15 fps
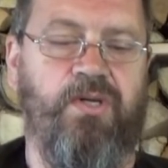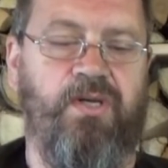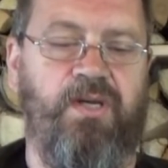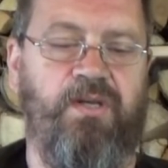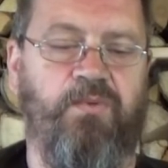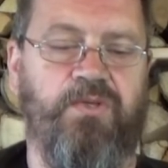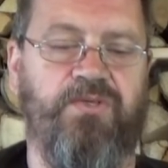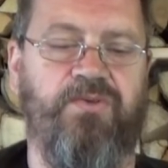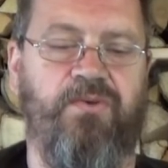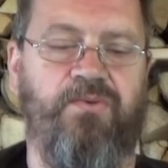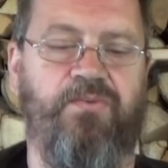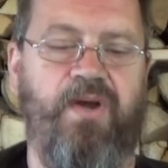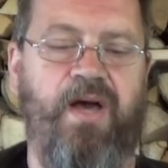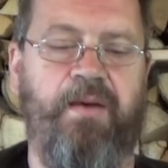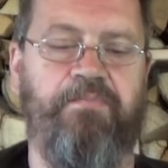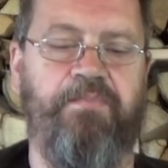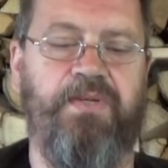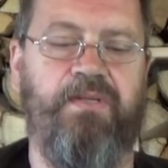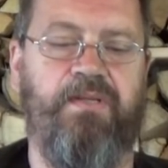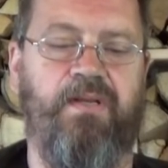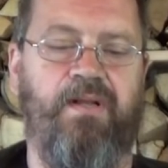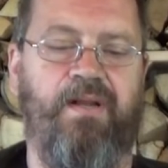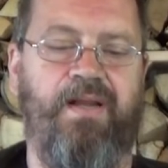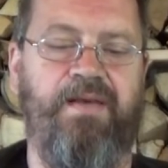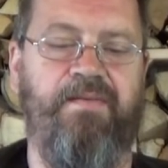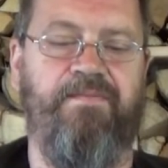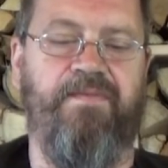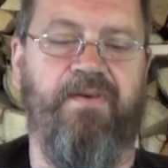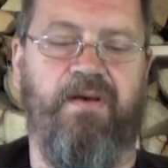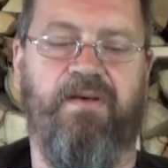It was rapid
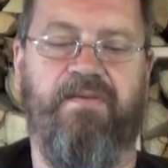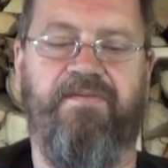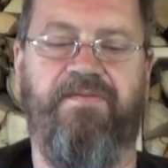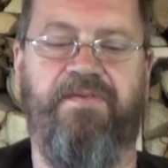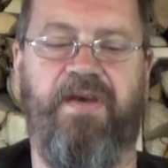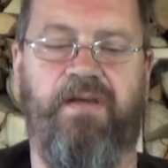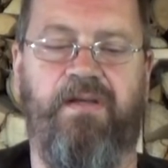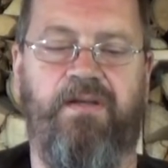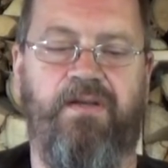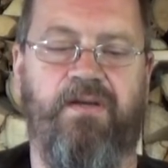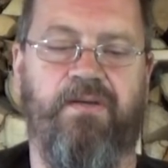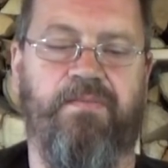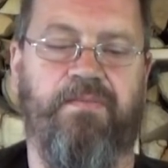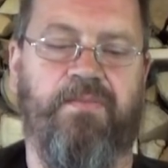liver failure.